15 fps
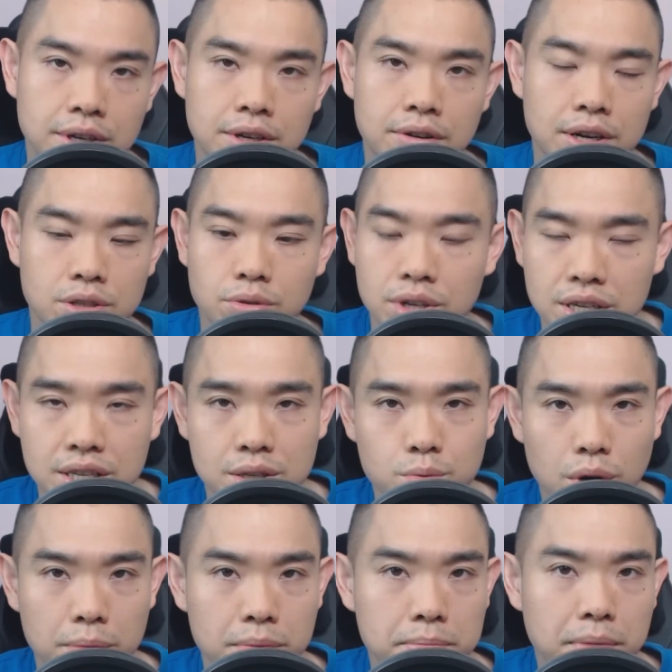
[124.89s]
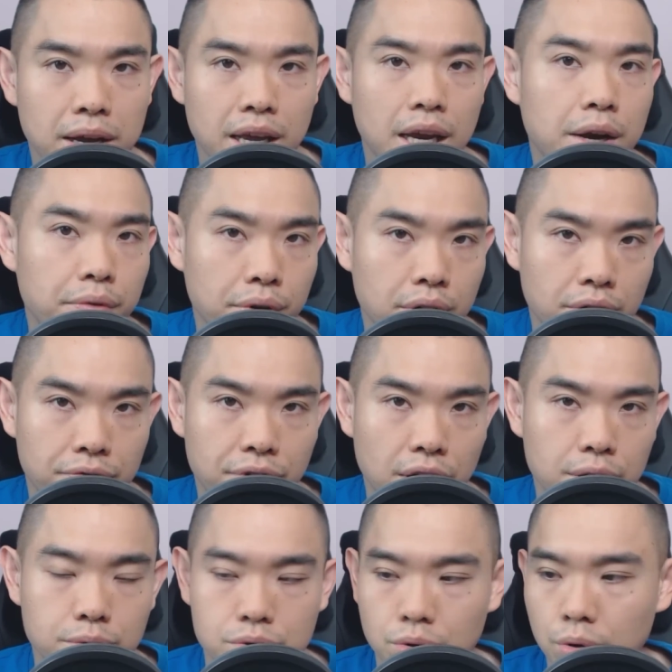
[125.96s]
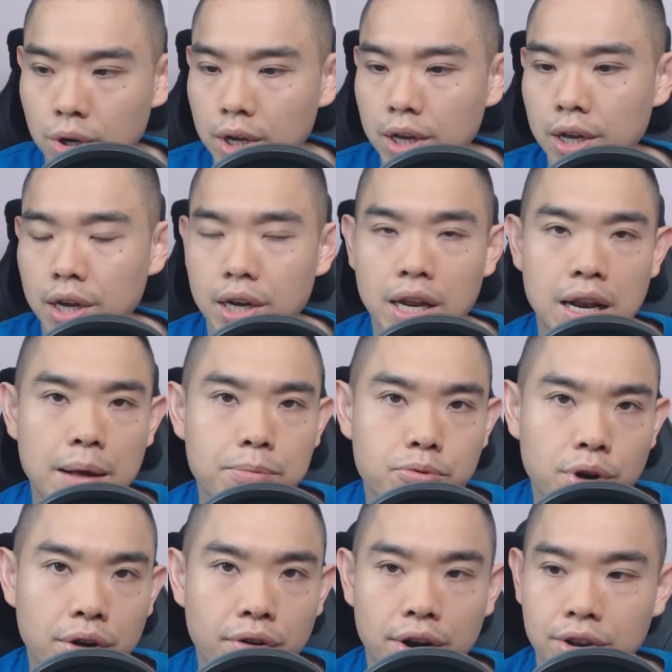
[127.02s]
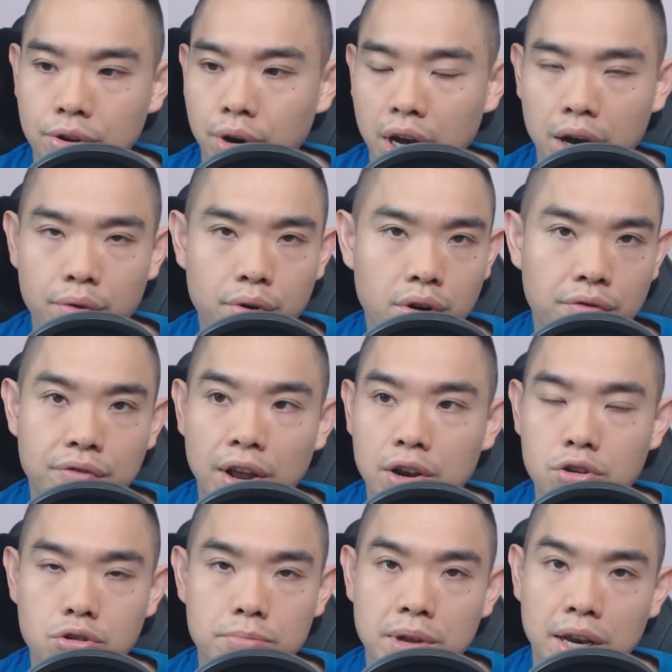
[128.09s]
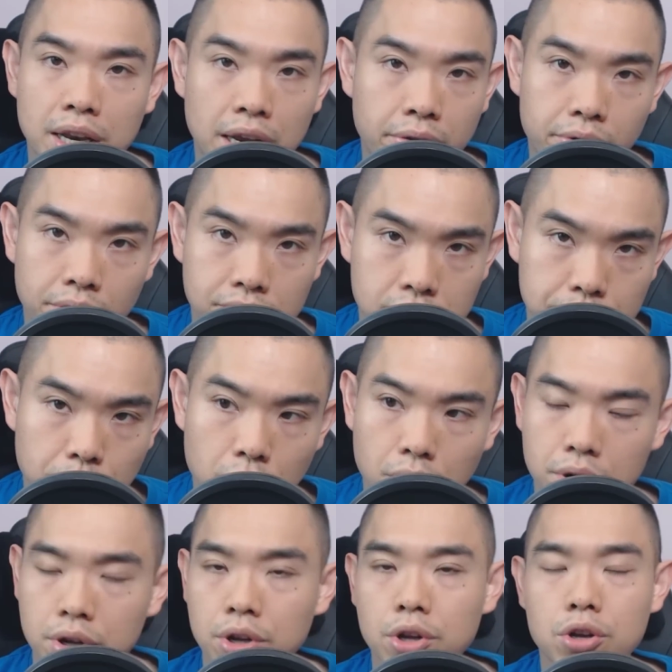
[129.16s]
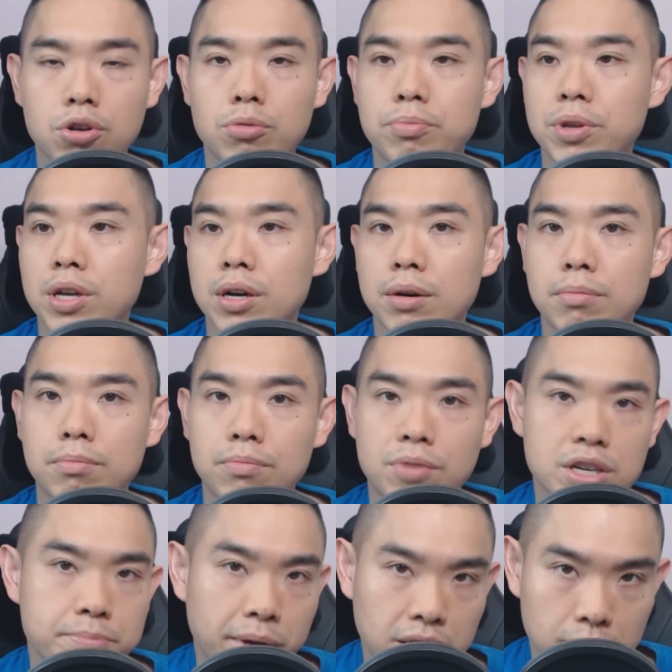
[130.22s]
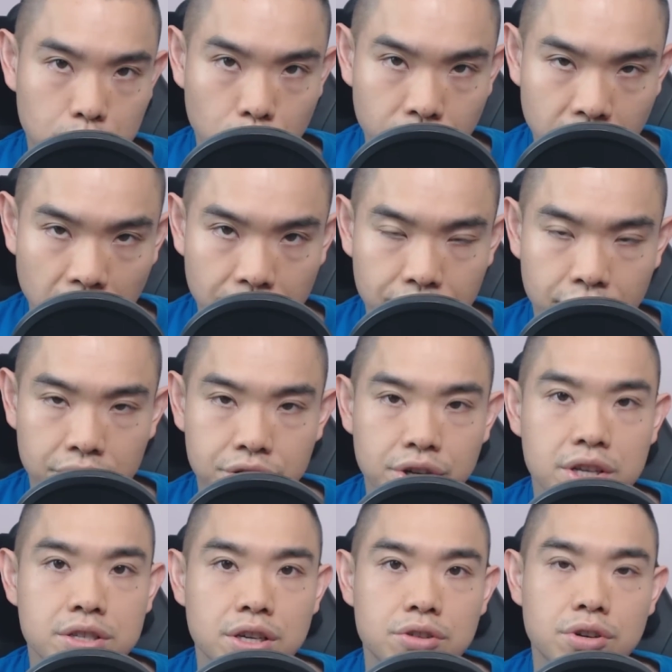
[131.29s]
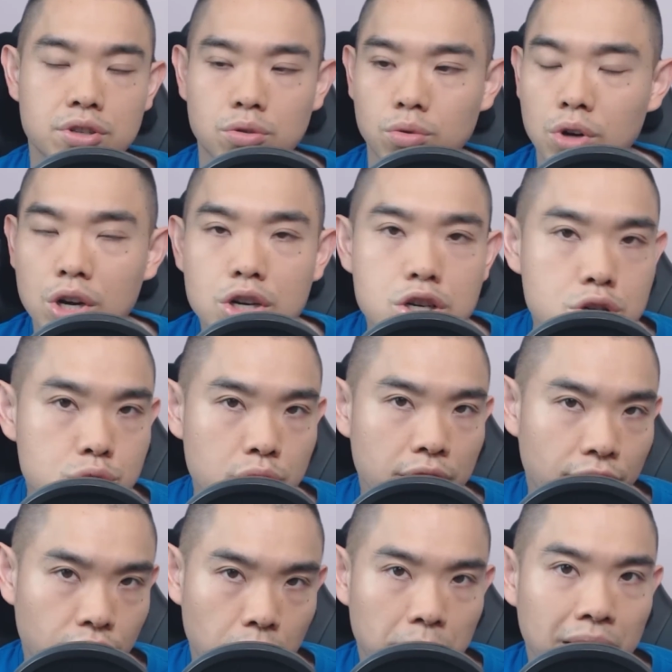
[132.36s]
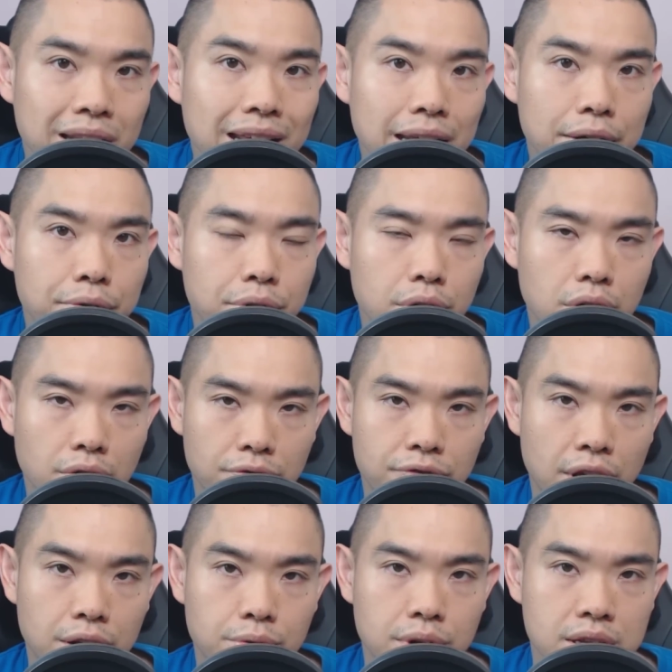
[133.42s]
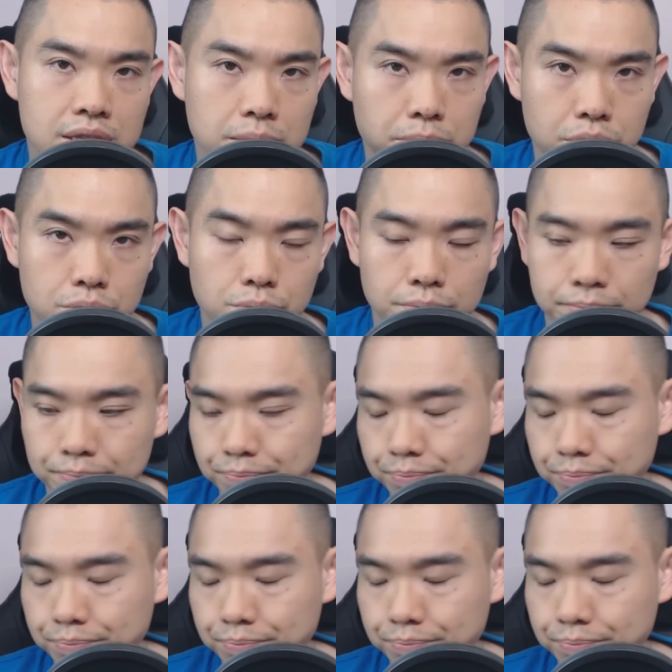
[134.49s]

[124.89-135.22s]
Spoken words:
All right, so this is what I mean by area of value. So in an uptrend, right, your area of value could be an area of support, could be a respected moving average, etc. So trade from an area of value. That's number two.